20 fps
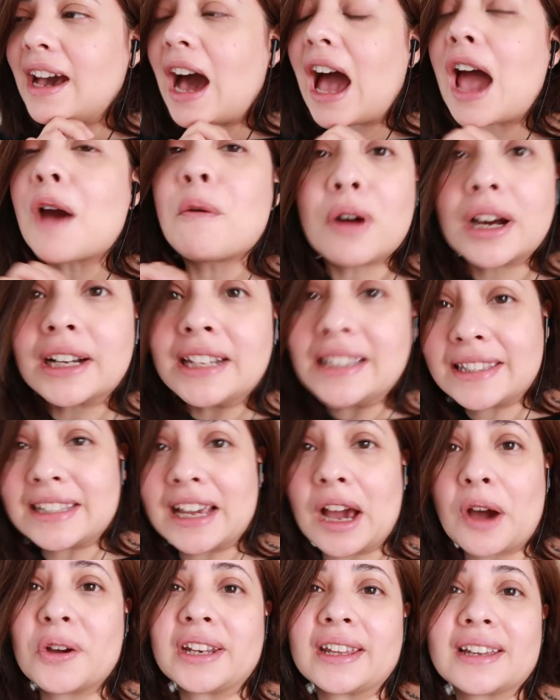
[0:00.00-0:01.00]
I want to see
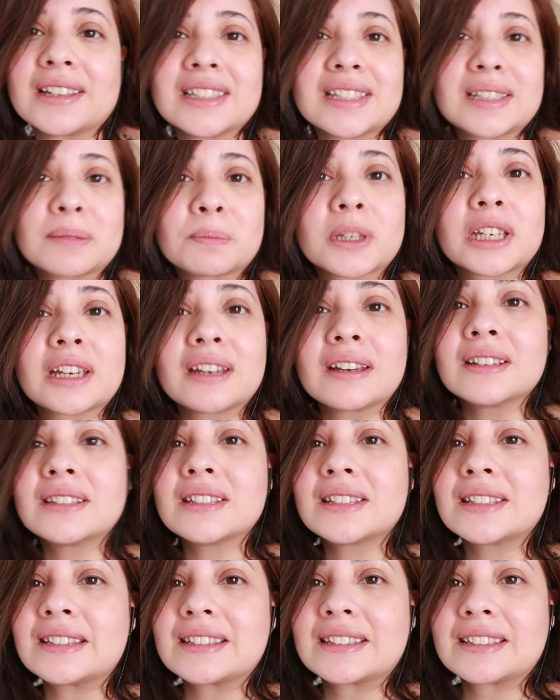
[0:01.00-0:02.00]
how it ends
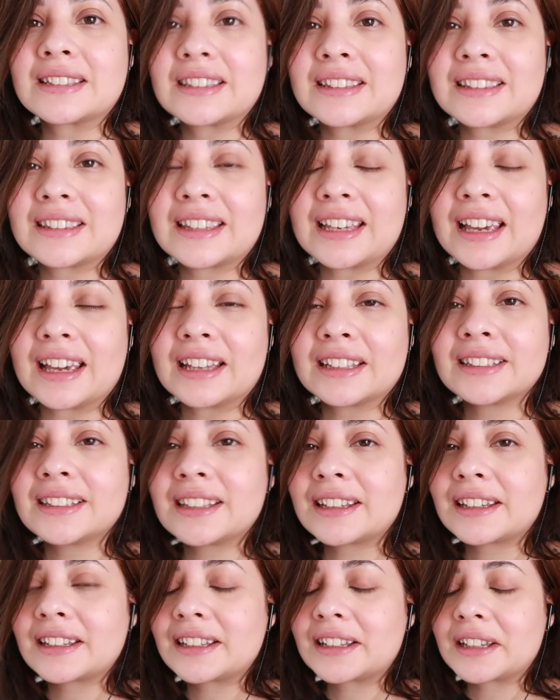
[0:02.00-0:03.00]
because the
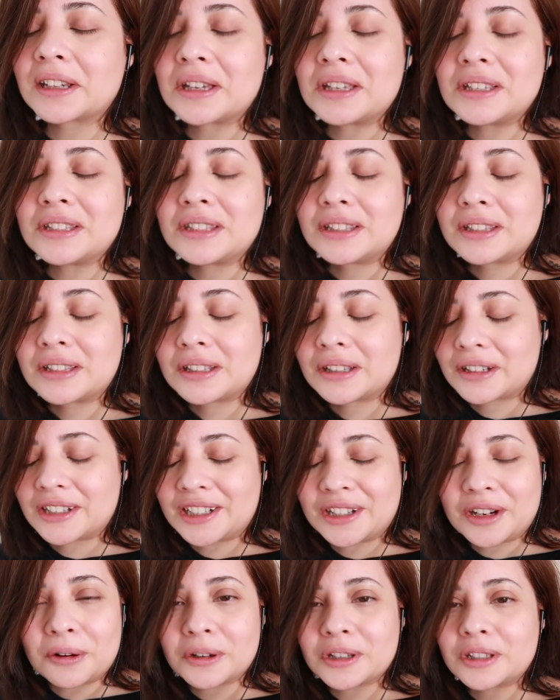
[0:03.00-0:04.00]
ending is
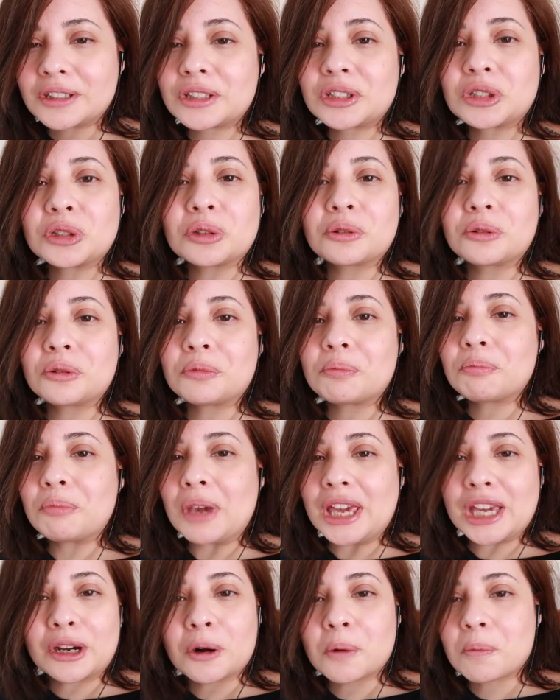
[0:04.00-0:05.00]
going to
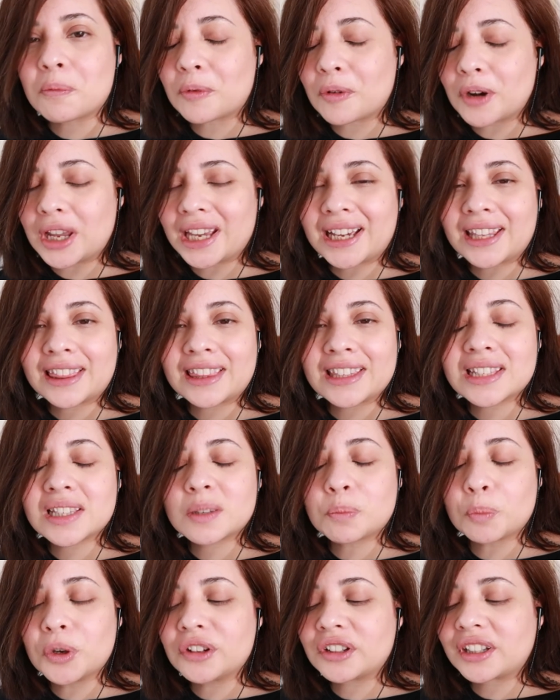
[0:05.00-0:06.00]
make or break this
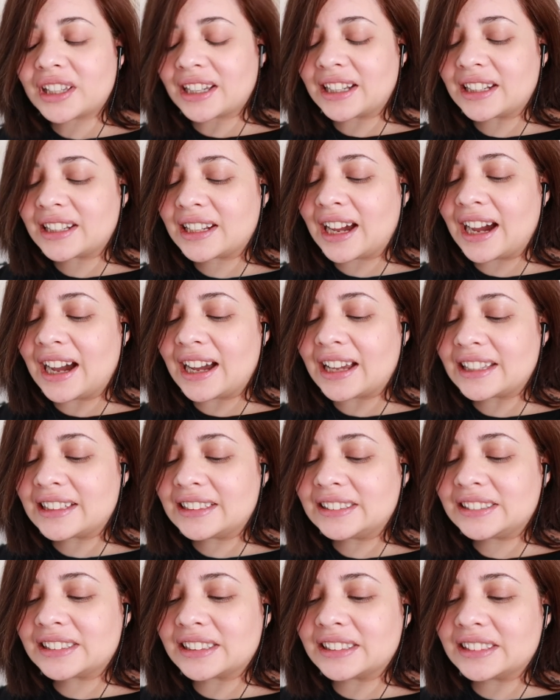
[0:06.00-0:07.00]
book, and
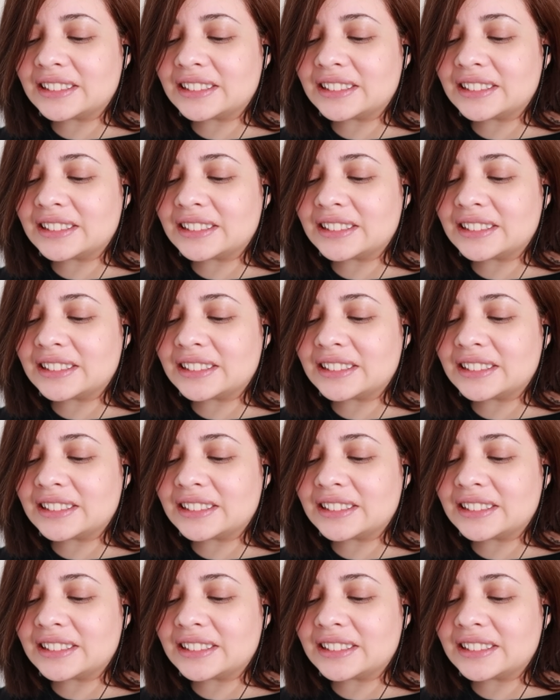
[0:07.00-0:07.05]
I